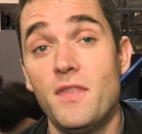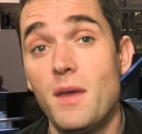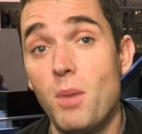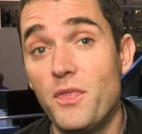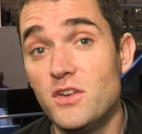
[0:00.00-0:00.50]

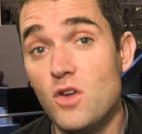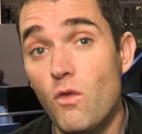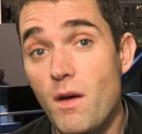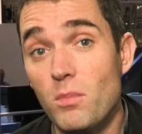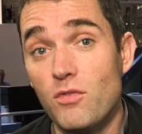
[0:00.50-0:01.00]
They bought the
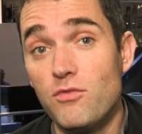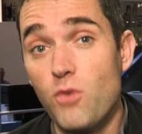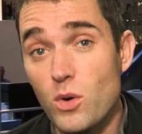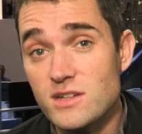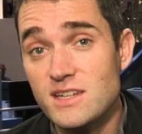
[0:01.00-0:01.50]
November
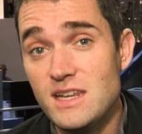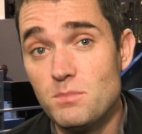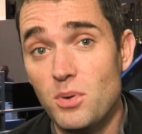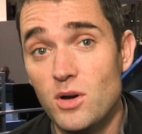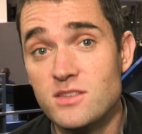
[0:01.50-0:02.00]

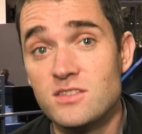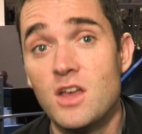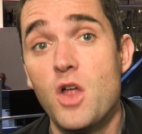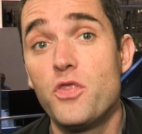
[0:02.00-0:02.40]
14 puts